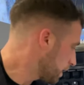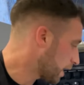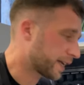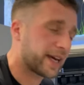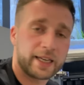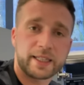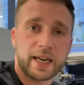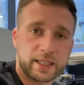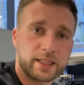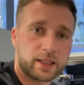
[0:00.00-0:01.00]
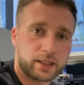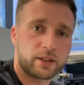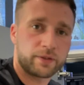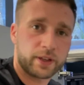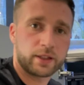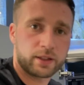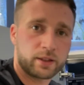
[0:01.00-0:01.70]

Okay, yes, it does defeat.